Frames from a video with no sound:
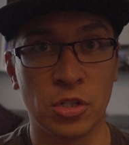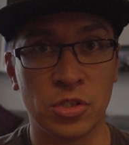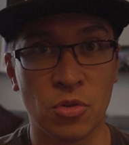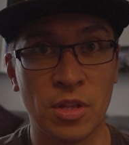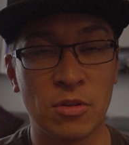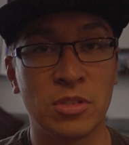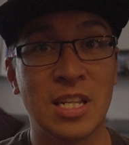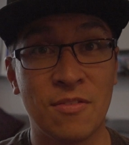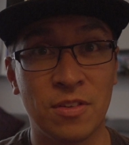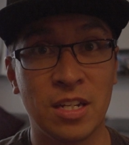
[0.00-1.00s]
So that was
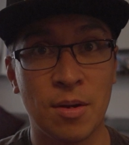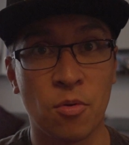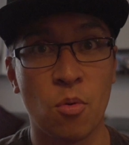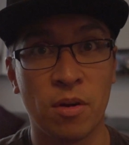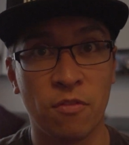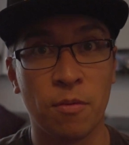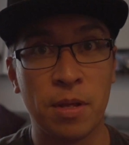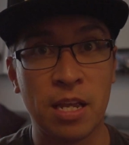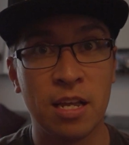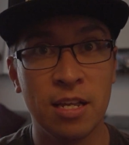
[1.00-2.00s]
definitely number one for
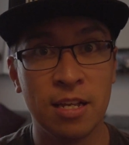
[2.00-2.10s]
me.